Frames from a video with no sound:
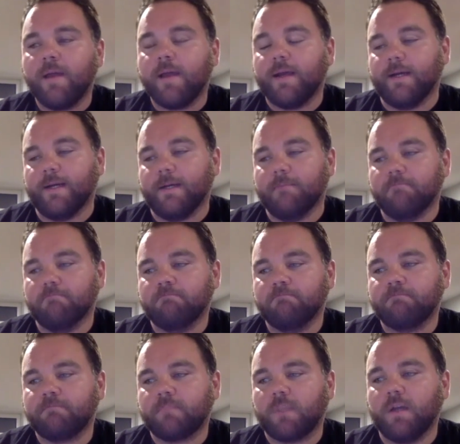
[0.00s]

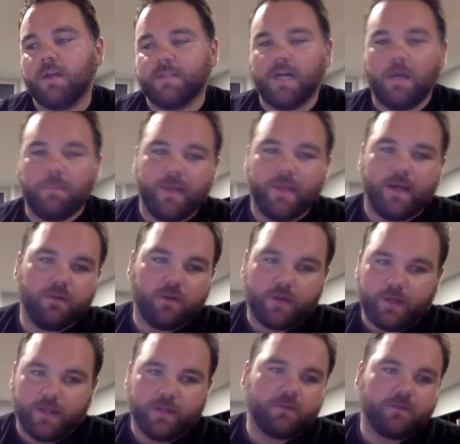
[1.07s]
On top of that,
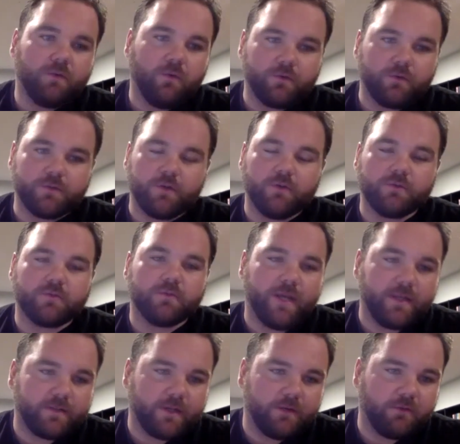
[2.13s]
looking at the torso, so
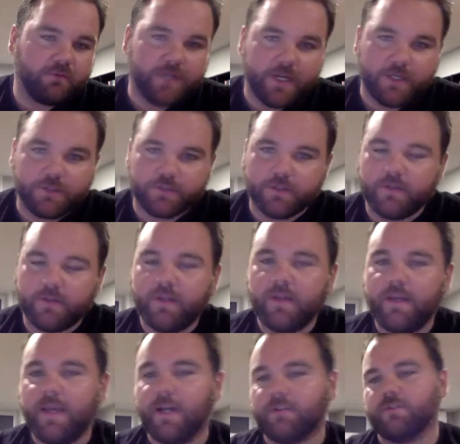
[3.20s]
anti-rotation
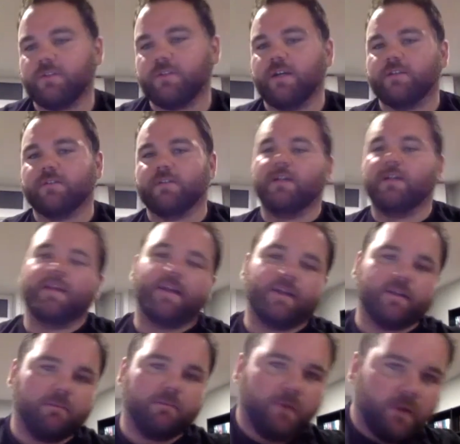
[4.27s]
exercise, not letting
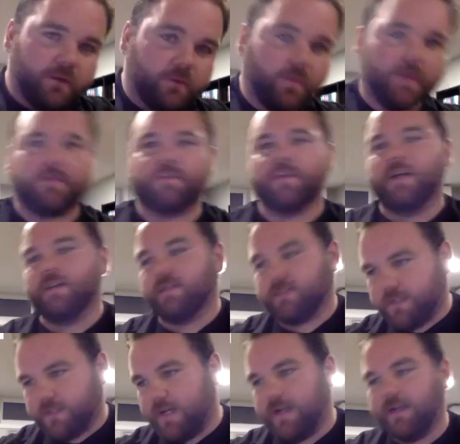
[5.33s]
them twist side to
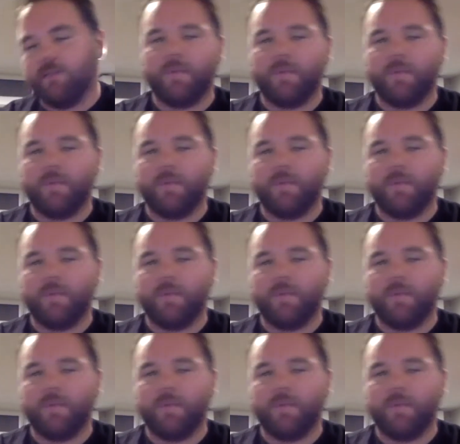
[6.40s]
side.